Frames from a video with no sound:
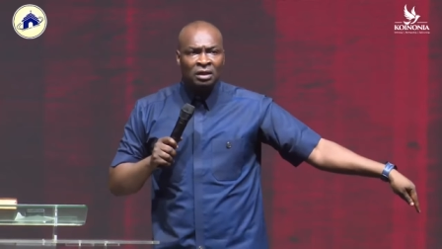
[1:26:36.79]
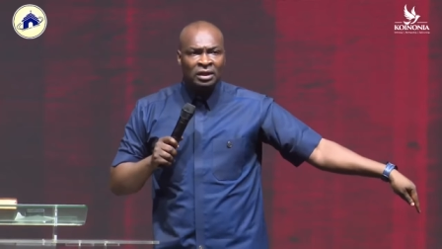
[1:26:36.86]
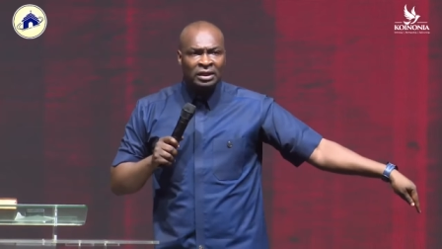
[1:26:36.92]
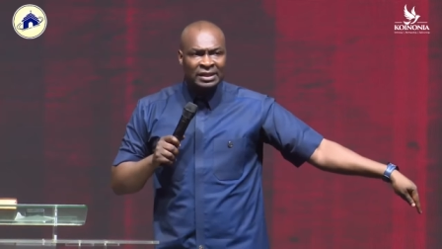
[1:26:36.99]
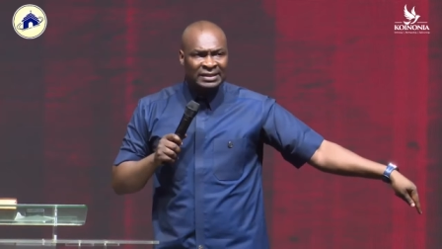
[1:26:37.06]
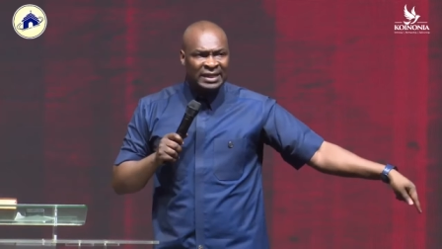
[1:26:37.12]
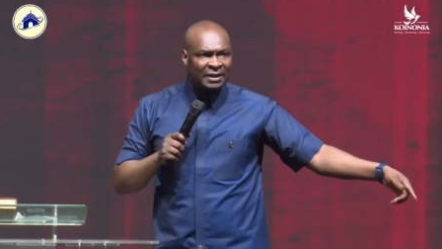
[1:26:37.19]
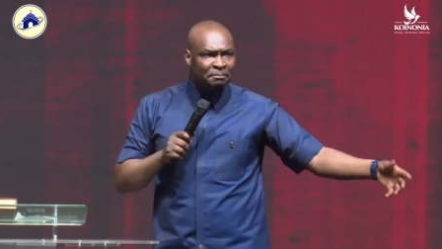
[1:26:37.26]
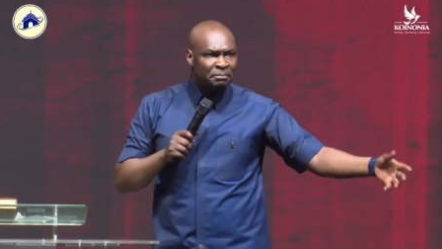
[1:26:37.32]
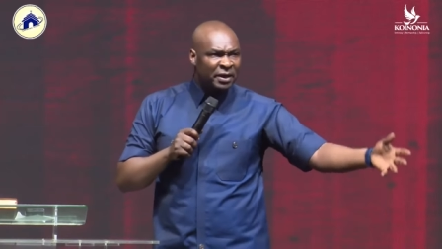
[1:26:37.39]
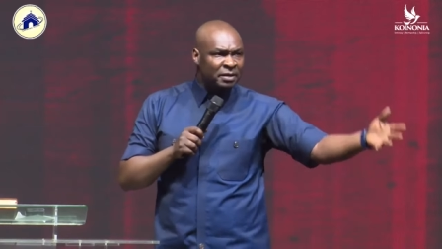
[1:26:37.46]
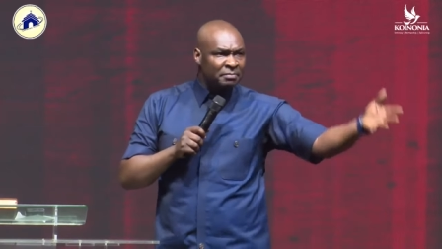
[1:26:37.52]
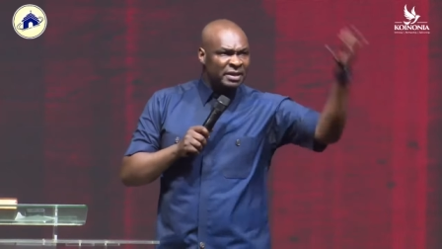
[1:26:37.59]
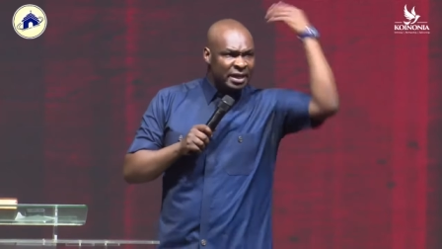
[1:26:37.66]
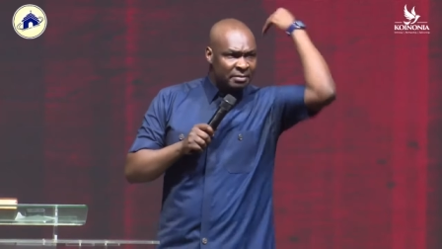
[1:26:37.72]
He said,
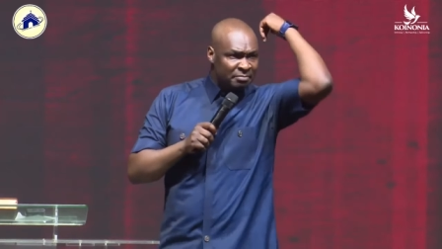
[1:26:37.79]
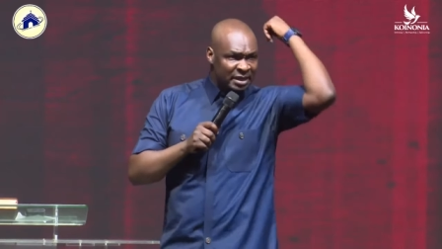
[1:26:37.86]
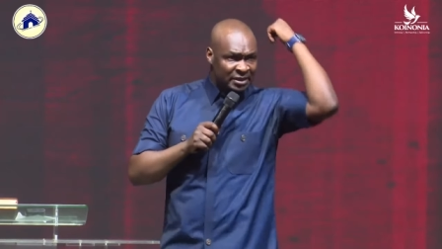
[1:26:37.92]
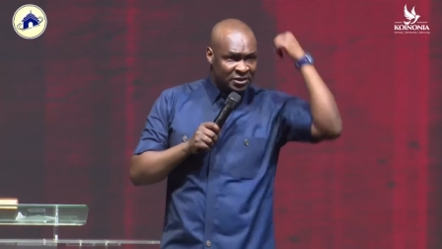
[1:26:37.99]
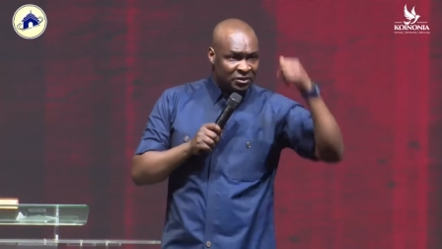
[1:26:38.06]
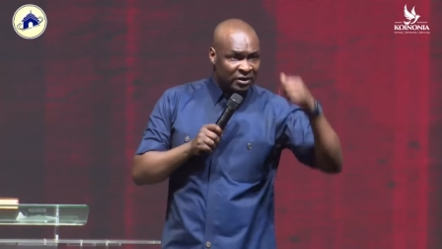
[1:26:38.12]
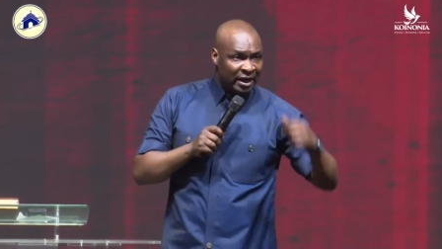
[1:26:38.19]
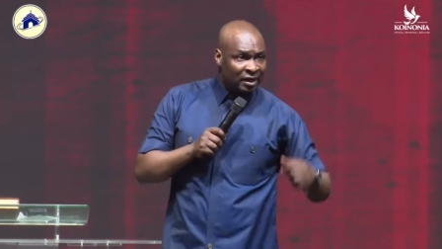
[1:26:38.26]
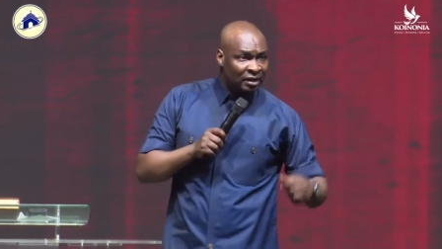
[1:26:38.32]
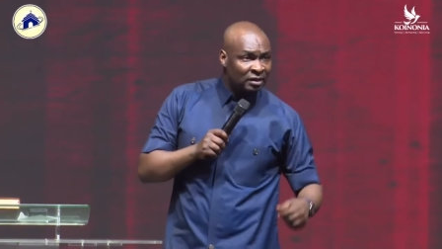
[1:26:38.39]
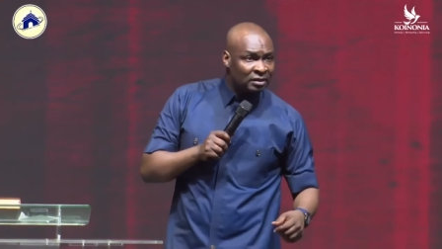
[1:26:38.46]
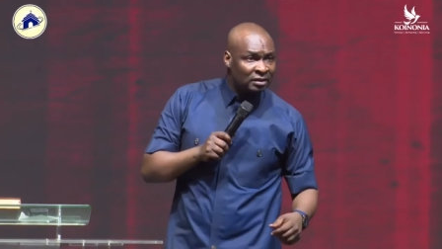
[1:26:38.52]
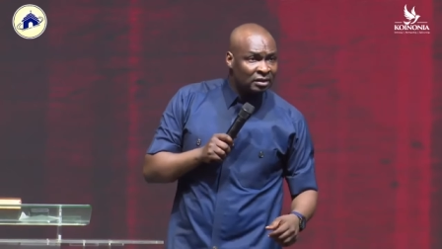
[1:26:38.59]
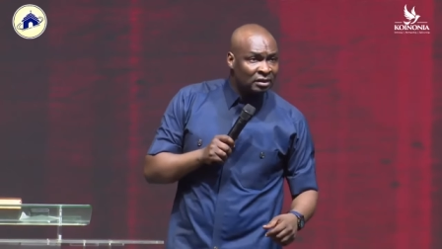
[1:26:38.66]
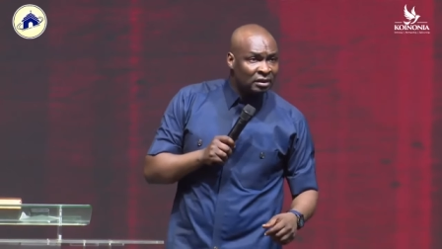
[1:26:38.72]
bring me a minstrel.
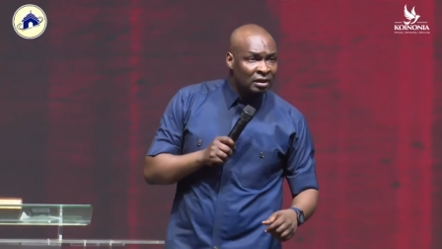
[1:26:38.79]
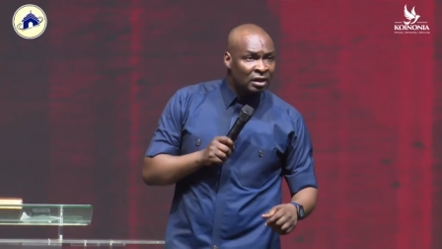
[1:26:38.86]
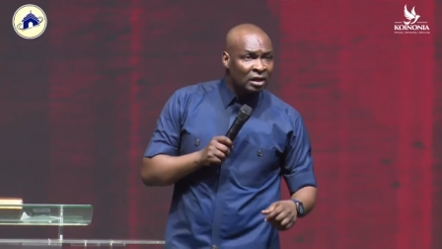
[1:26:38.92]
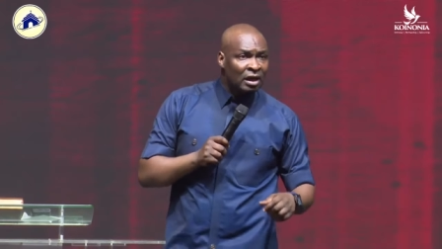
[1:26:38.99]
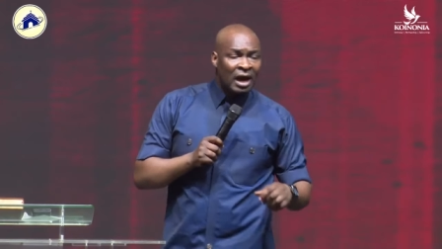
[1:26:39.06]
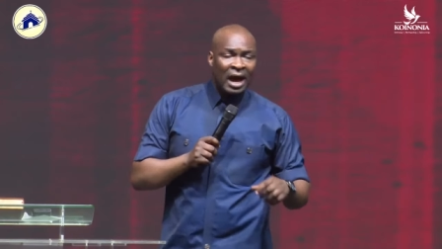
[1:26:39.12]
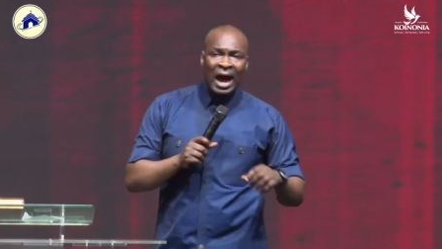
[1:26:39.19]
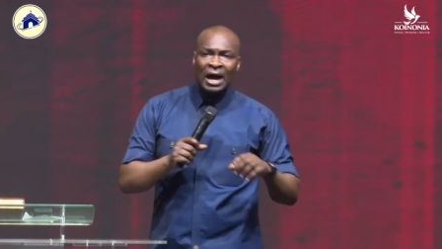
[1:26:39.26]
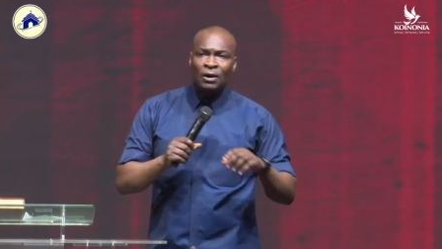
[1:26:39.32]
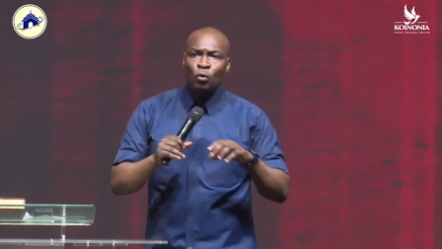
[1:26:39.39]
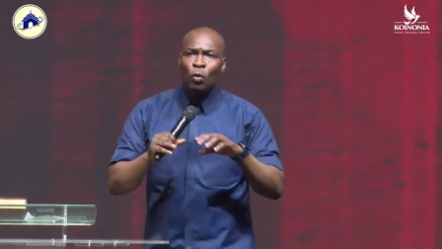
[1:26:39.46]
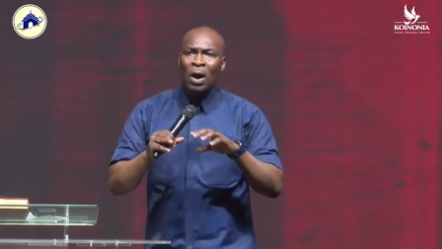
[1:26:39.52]
And